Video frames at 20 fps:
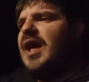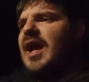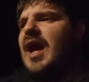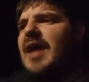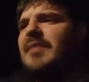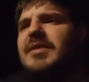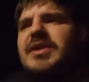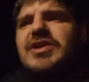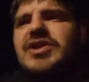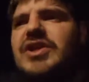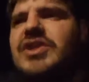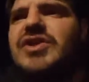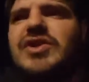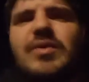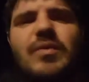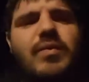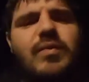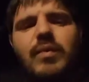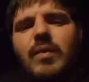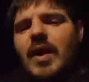I mean,
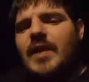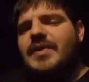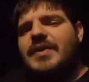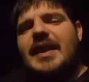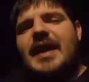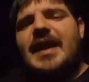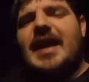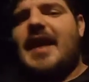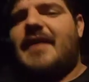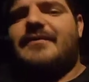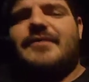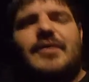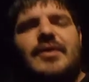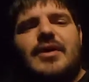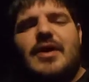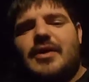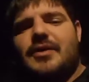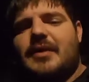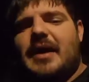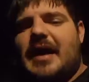just one thing after
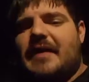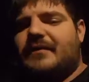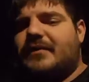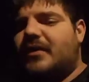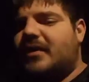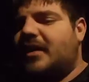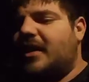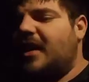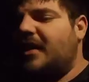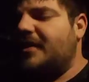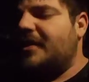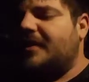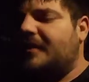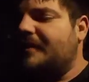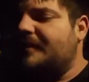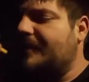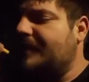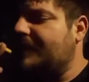another after another.